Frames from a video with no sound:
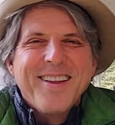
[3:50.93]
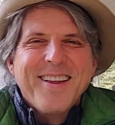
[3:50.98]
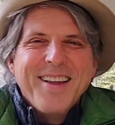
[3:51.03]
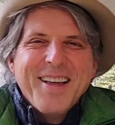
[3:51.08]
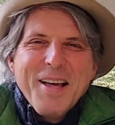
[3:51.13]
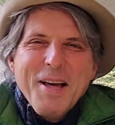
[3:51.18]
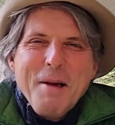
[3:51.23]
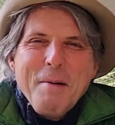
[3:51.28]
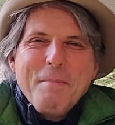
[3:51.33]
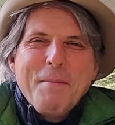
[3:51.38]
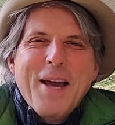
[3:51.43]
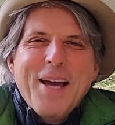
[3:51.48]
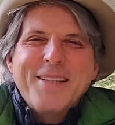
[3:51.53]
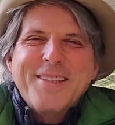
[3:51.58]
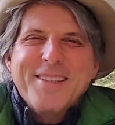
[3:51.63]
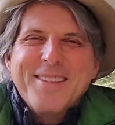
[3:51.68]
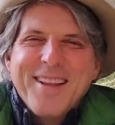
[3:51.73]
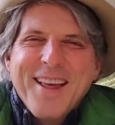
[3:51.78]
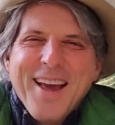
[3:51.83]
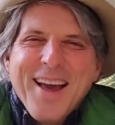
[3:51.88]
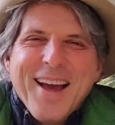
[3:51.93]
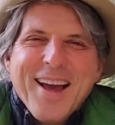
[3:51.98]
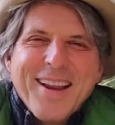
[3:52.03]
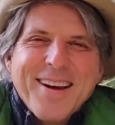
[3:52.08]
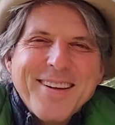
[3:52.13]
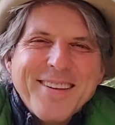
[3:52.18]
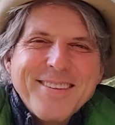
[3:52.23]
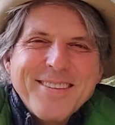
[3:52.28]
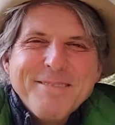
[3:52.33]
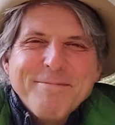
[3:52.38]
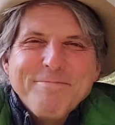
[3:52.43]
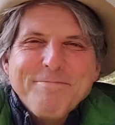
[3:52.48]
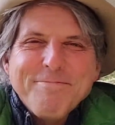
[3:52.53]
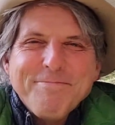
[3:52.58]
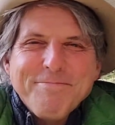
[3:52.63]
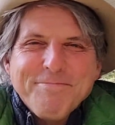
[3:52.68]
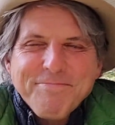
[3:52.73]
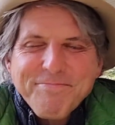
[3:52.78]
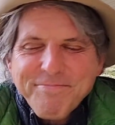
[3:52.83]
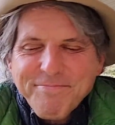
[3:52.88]
Imagine that.
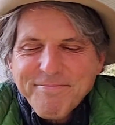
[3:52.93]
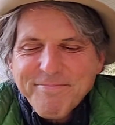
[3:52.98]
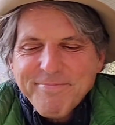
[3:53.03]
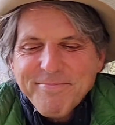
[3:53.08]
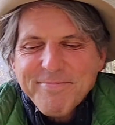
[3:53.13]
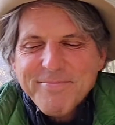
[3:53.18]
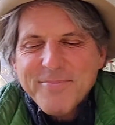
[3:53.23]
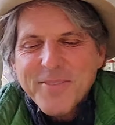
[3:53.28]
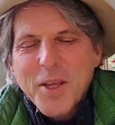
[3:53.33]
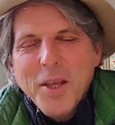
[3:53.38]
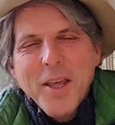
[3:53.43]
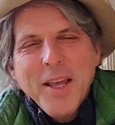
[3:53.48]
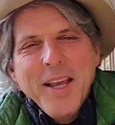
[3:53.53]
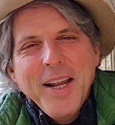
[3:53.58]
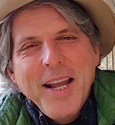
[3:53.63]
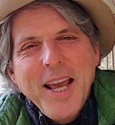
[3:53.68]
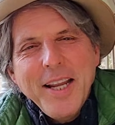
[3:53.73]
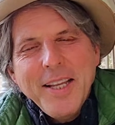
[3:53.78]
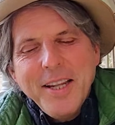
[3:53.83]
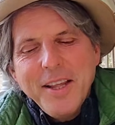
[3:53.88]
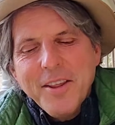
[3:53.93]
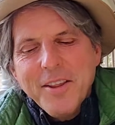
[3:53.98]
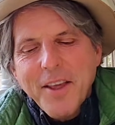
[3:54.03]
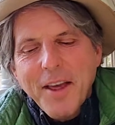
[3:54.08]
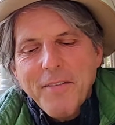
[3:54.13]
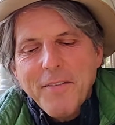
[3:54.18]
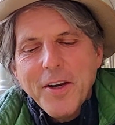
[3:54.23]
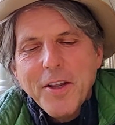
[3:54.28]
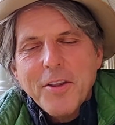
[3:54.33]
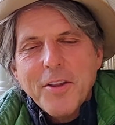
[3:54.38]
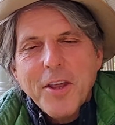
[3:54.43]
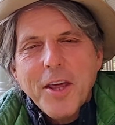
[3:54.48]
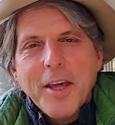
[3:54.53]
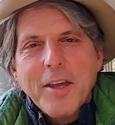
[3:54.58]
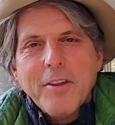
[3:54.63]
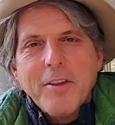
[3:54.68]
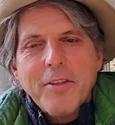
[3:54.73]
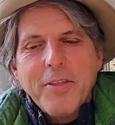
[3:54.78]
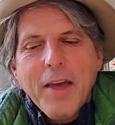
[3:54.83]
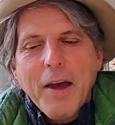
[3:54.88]
In
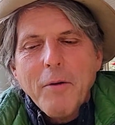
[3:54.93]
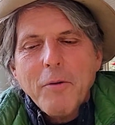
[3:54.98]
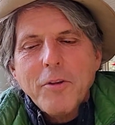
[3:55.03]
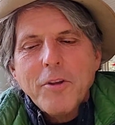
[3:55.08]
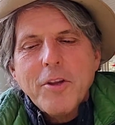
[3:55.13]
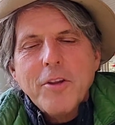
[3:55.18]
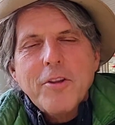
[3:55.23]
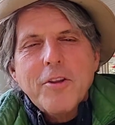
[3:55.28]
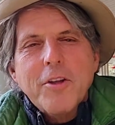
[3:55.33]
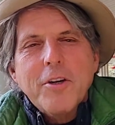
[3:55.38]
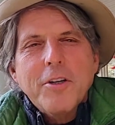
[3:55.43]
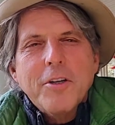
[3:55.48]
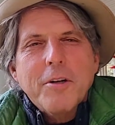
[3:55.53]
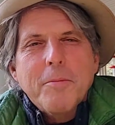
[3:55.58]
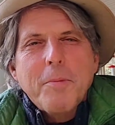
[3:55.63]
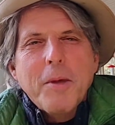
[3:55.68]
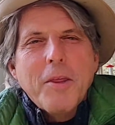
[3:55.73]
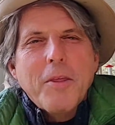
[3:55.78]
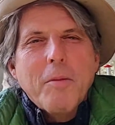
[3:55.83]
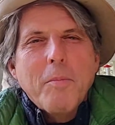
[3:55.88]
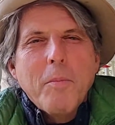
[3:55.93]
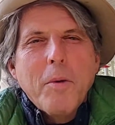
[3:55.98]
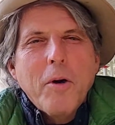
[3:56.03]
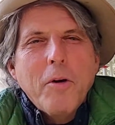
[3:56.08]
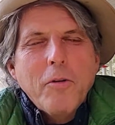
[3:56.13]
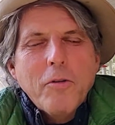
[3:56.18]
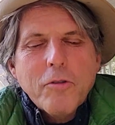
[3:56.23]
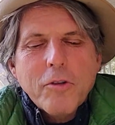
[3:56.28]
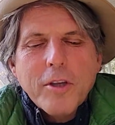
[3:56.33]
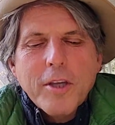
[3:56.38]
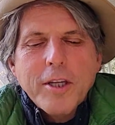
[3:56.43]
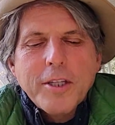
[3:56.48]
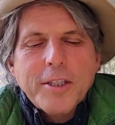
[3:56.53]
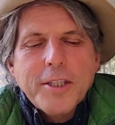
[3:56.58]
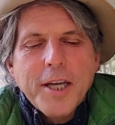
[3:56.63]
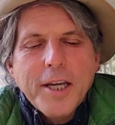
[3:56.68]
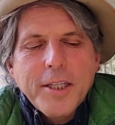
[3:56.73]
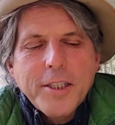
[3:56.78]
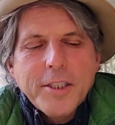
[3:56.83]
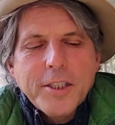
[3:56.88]
1876, that was considered to be the most
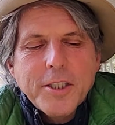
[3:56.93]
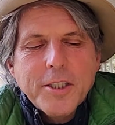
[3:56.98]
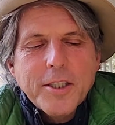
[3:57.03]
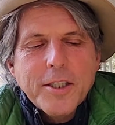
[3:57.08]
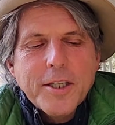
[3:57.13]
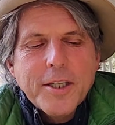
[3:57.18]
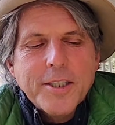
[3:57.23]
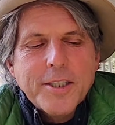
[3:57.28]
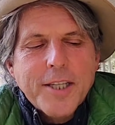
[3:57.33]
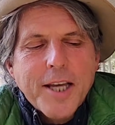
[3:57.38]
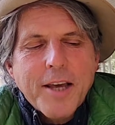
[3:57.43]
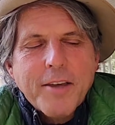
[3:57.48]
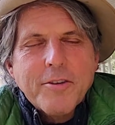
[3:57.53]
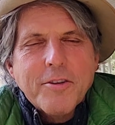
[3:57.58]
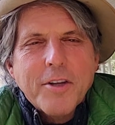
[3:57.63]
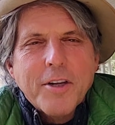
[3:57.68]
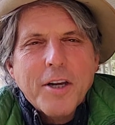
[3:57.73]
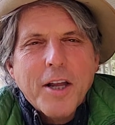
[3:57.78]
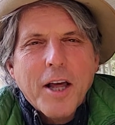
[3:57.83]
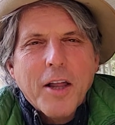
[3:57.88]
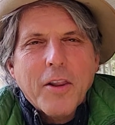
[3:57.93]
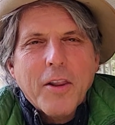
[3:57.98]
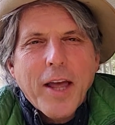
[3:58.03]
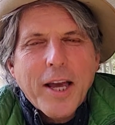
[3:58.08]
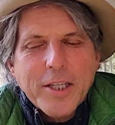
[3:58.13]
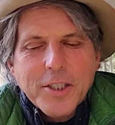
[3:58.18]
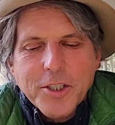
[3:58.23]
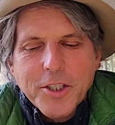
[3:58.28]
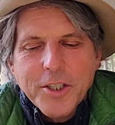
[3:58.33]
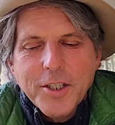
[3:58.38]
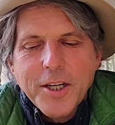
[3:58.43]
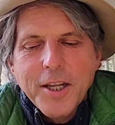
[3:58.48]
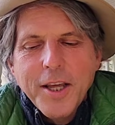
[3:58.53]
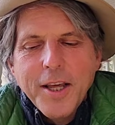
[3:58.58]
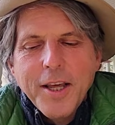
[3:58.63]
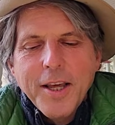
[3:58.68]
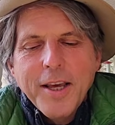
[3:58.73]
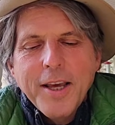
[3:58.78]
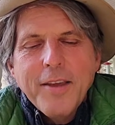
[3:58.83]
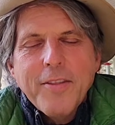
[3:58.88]
contested election
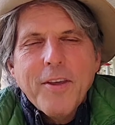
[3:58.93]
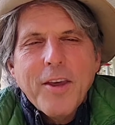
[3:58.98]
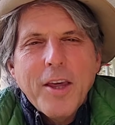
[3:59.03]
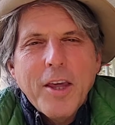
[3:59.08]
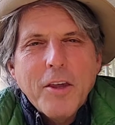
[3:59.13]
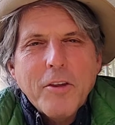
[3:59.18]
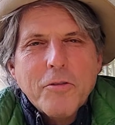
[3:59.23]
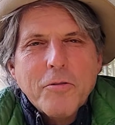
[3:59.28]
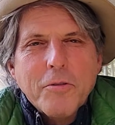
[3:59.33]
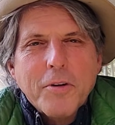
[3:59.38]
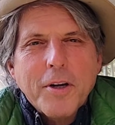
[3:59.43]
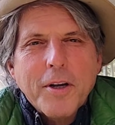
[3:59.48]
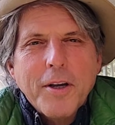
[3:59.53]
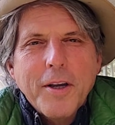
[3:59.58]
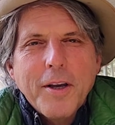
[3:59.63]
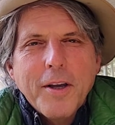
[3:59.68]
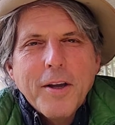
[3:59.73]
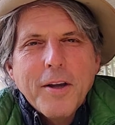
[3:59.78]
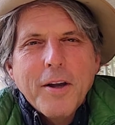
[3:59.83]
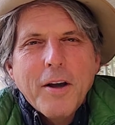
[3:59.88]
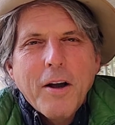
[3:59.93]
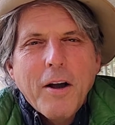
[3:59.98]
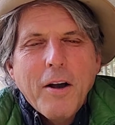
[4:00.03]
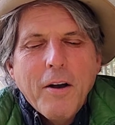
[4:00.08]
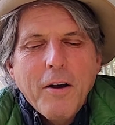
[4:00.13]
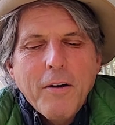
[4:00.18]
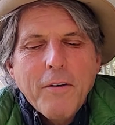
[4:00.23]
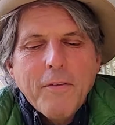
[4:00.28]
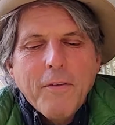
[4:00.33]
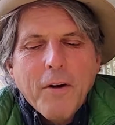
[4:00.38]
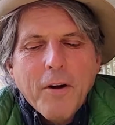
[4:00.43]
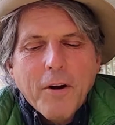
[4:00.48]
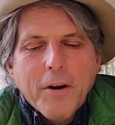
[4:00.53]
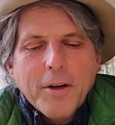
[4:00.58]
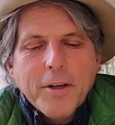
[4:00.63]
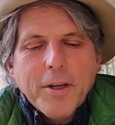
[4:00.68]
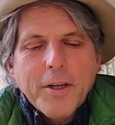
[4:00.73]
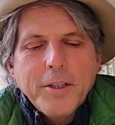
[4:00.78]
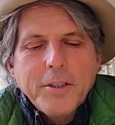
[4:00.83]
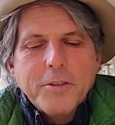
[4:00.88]
in the history of our
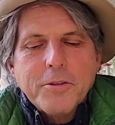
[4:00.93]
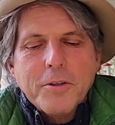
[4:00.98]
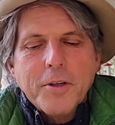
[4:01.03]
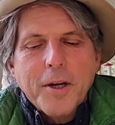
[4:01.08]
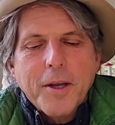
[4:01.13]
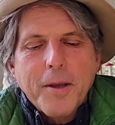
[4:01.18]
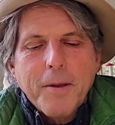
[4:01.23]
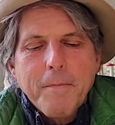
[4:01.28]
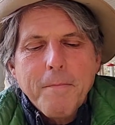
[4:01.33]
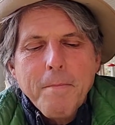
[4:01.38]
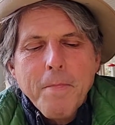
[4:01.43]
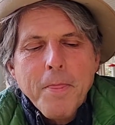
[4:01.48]
country.